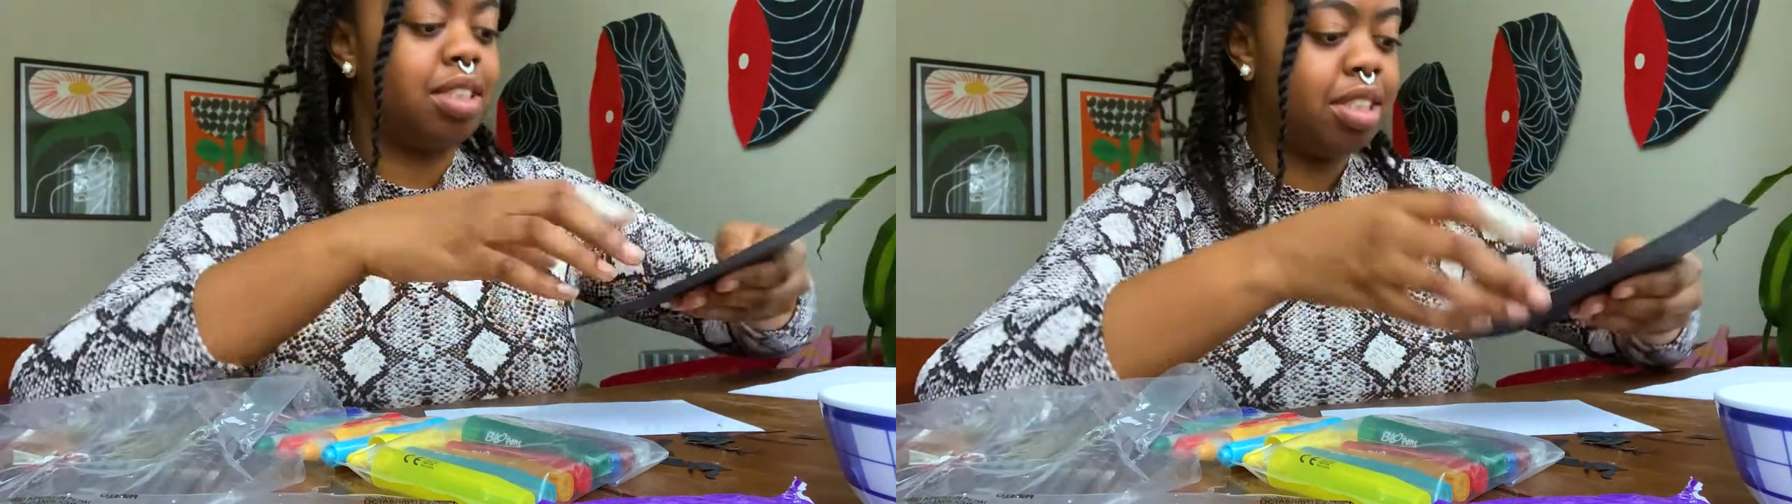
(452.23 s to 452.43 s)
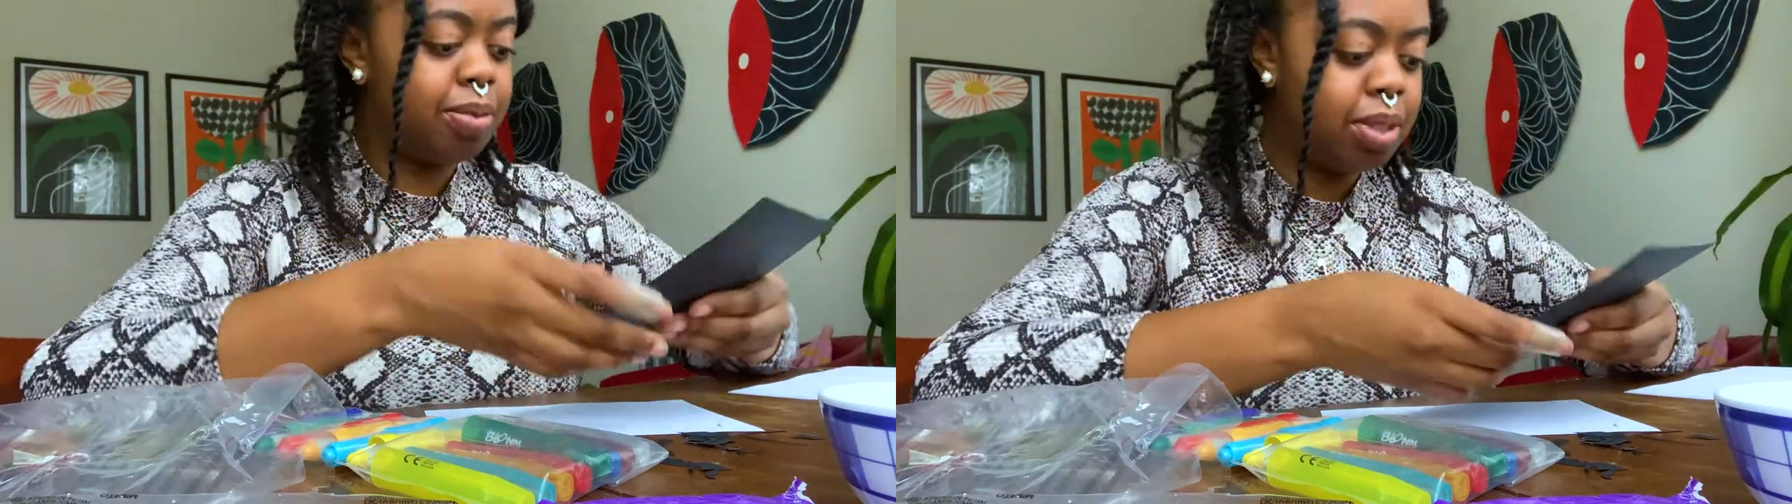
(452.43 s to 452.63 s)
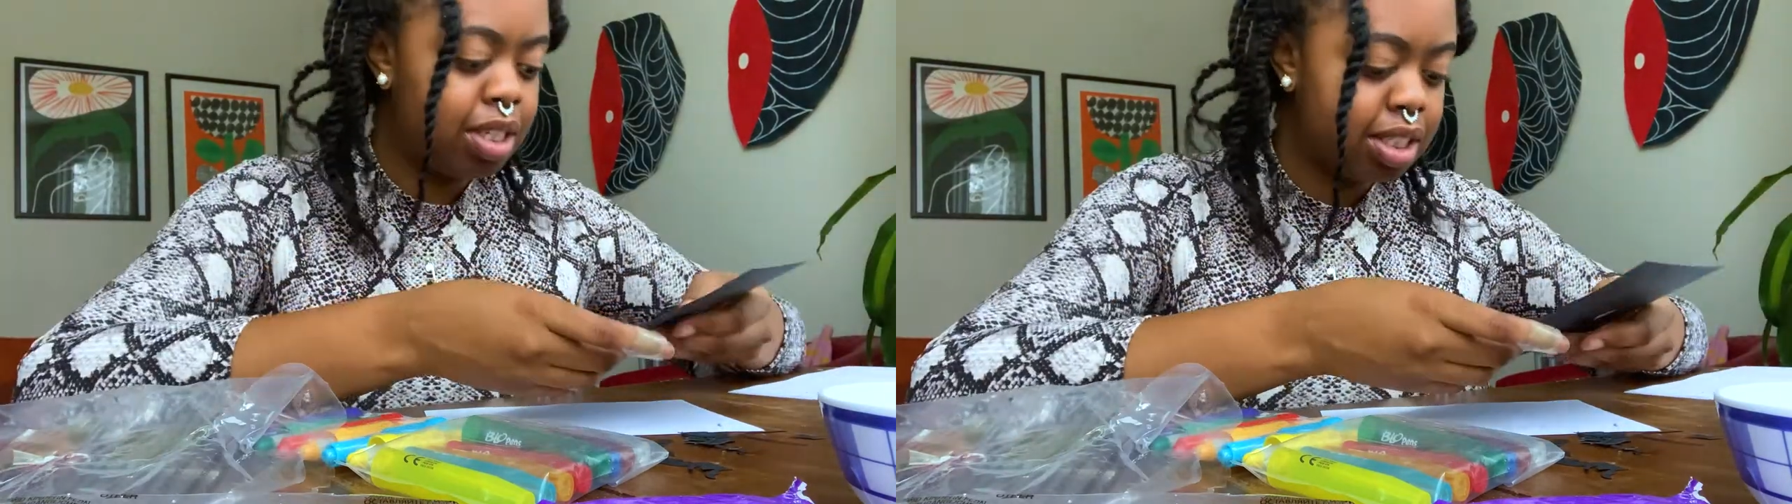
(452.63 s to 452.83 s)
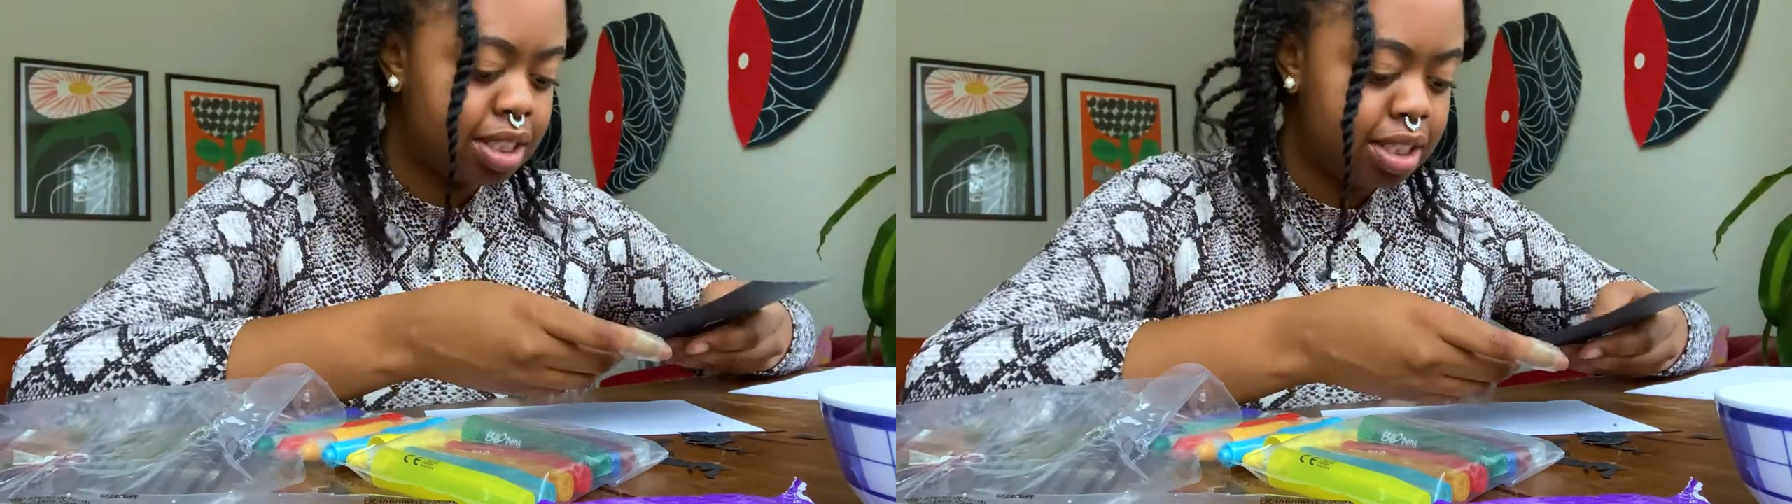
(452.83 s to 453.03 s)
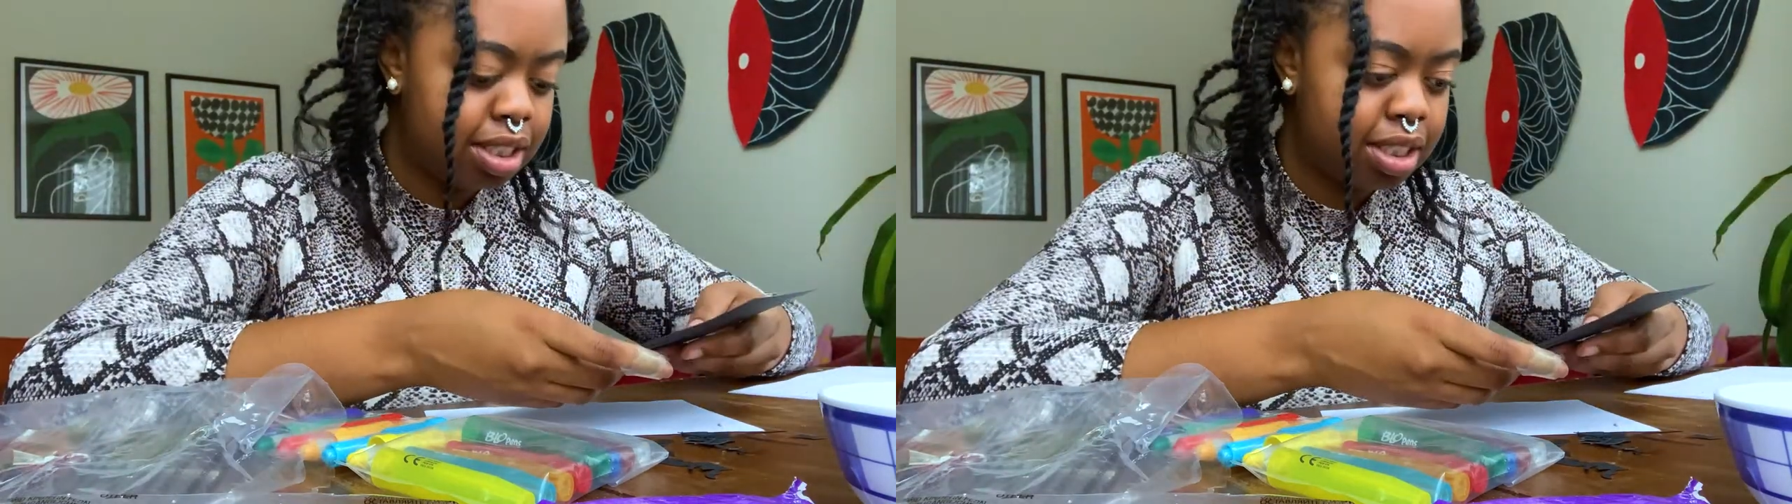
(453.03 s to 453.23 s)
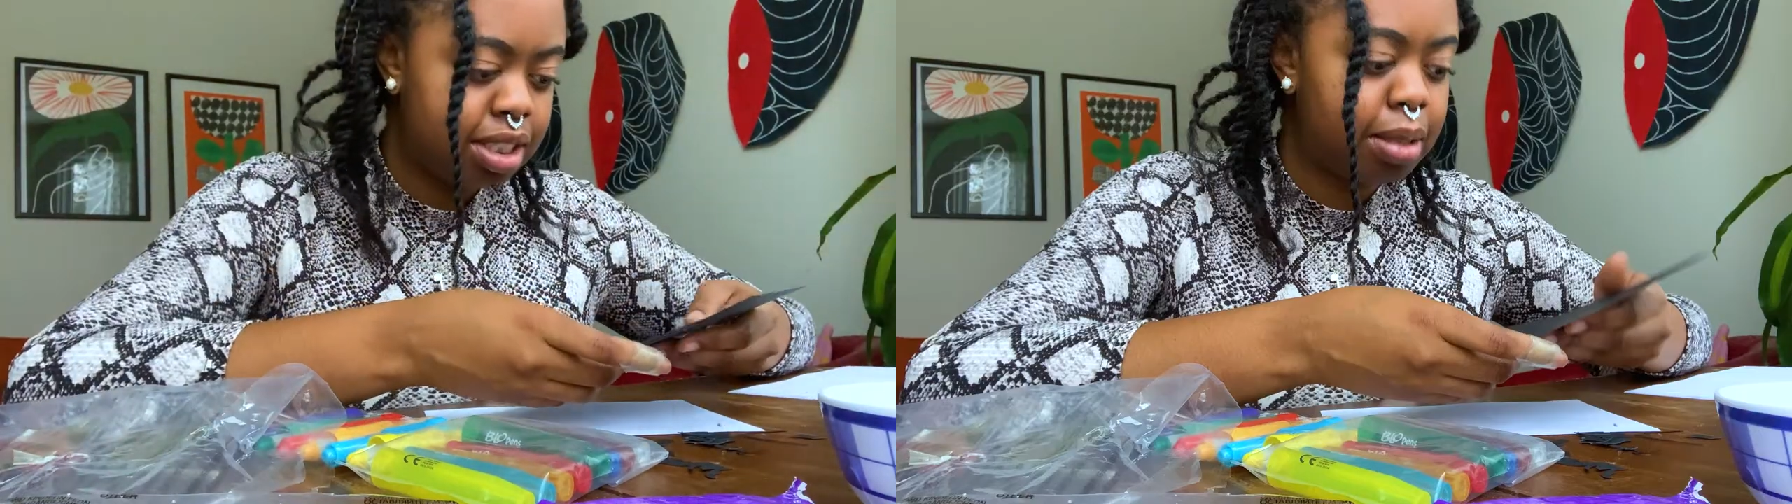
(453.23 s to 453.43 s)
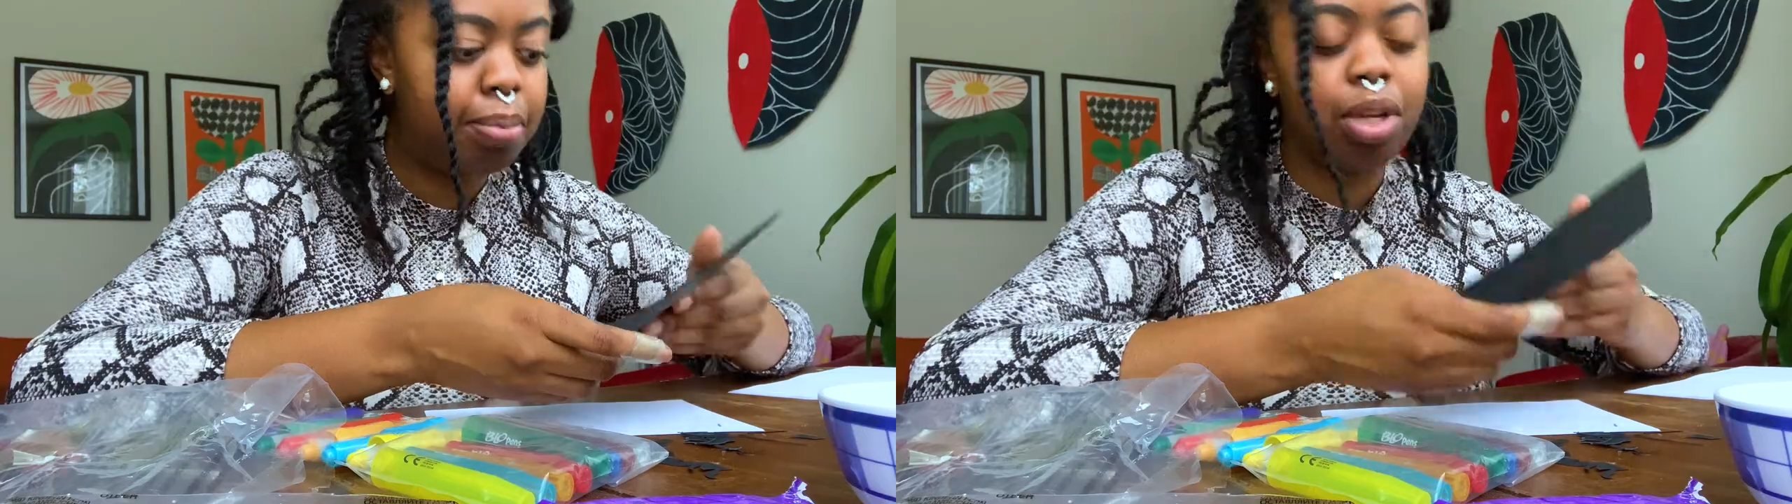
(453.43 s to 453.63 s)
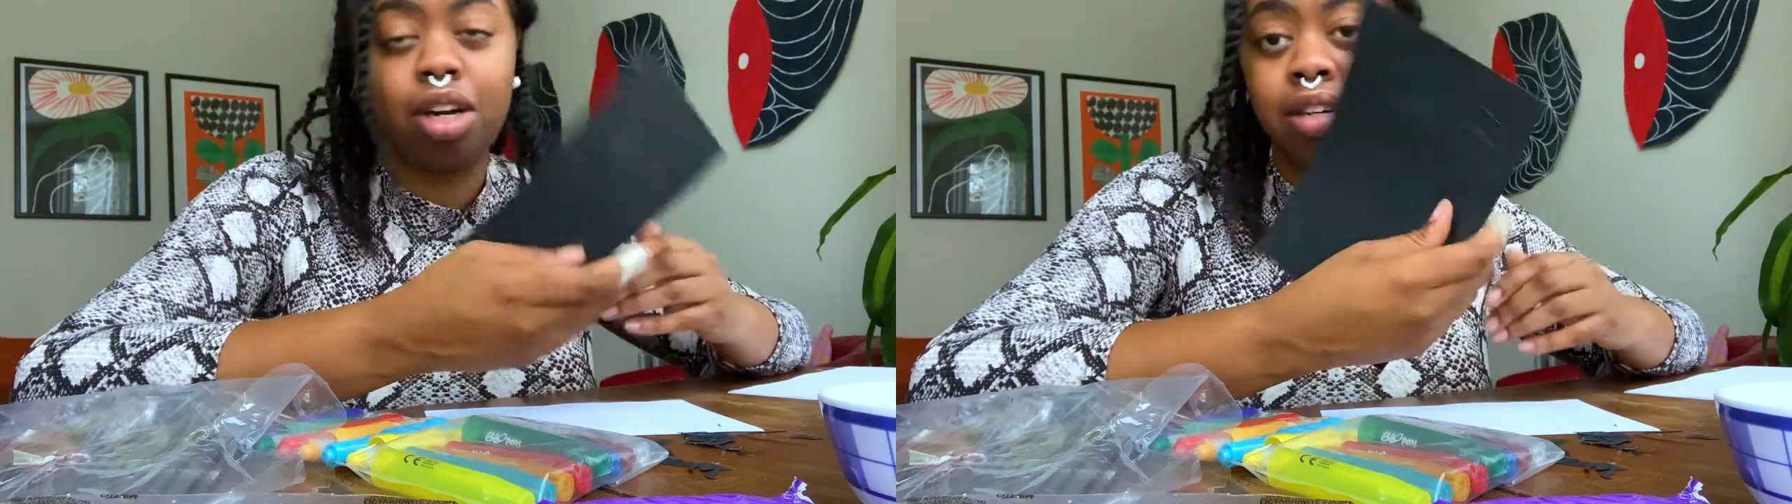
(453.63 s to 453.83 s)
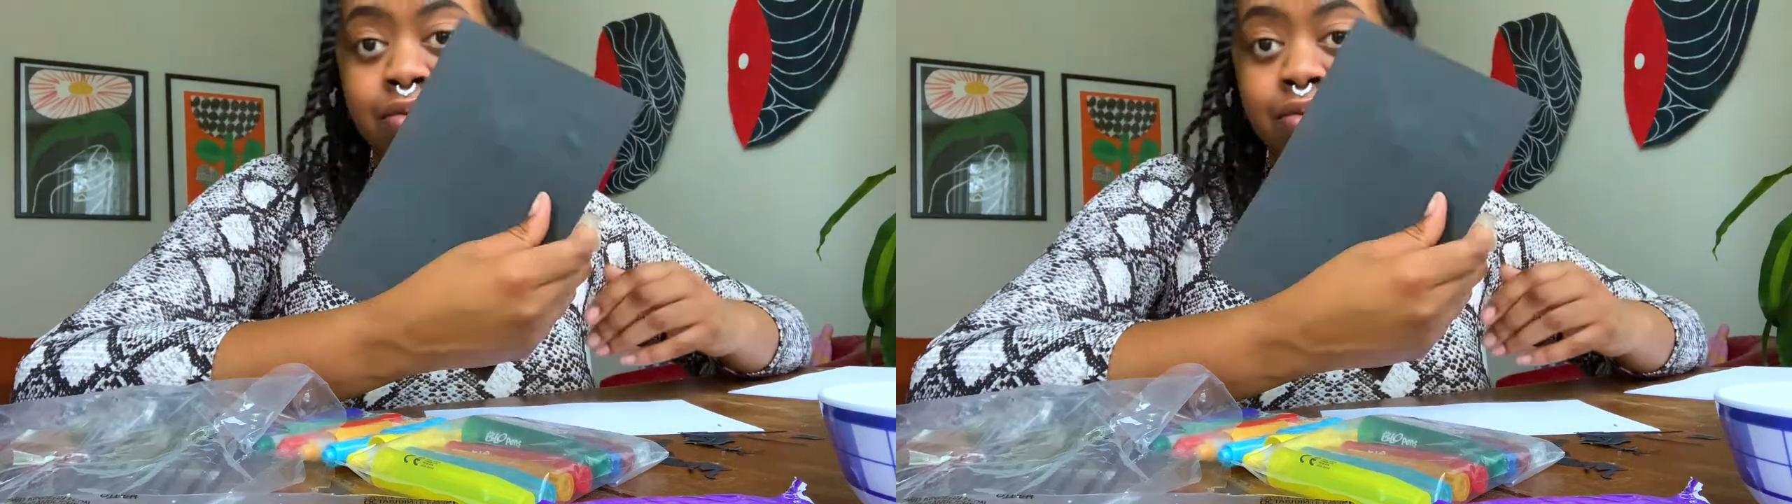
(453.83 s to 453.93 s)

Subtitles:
This one looks simpler.